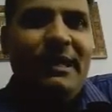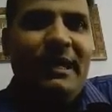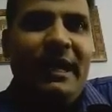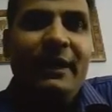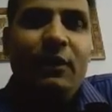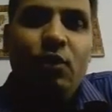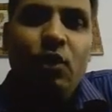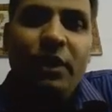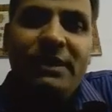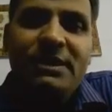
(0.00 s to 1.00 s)
And
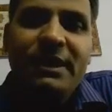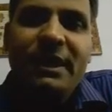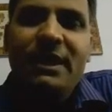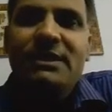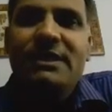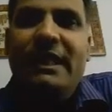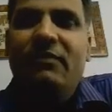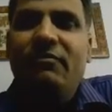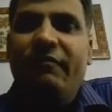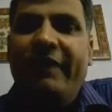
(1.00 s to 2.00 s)
coherency is a
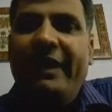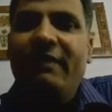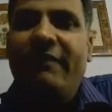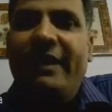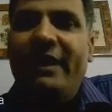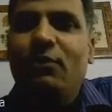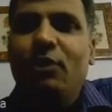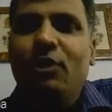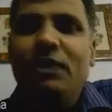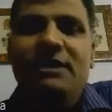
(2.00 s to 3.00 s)
very good,
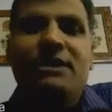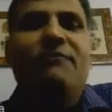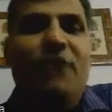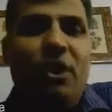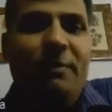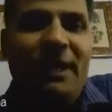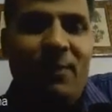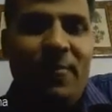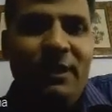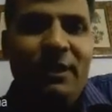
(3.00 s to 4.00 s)
you can say, phenomena
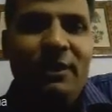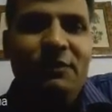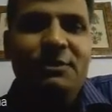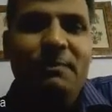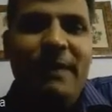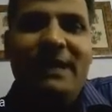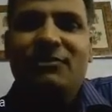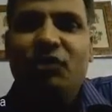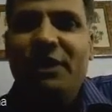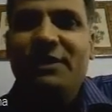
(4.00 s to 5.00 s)
which make
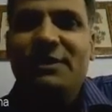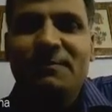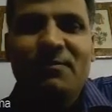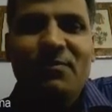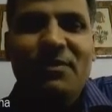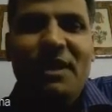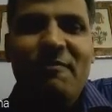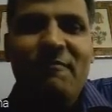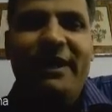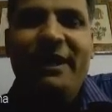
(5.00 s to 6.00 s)
things
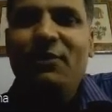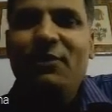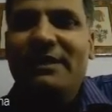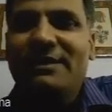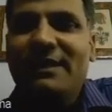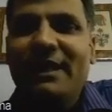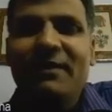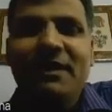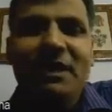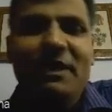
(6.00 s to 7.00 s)
very, you can say,
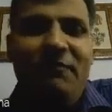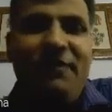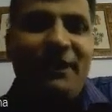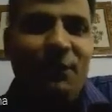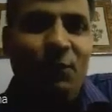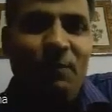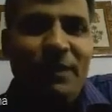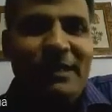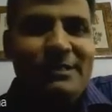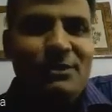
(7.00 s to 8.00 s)
effective.
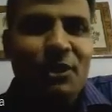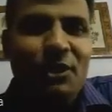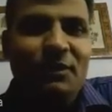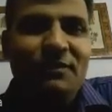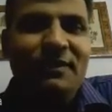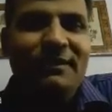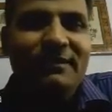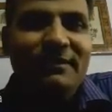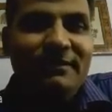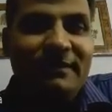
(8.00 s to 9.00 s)
So
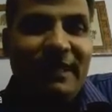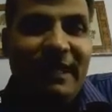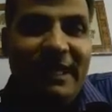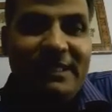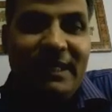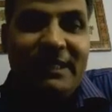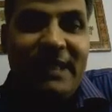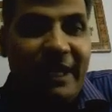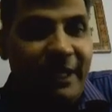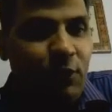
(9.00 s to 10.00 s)
the laser is
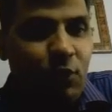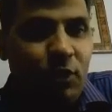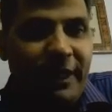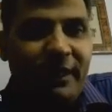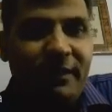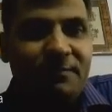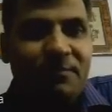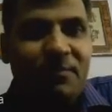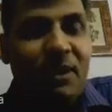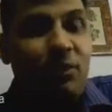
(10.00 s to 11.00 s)
highly coherent.
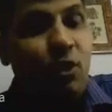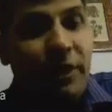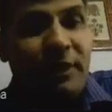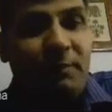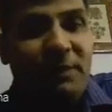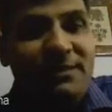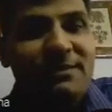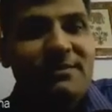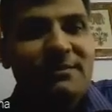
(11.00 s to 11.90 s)
Coherent means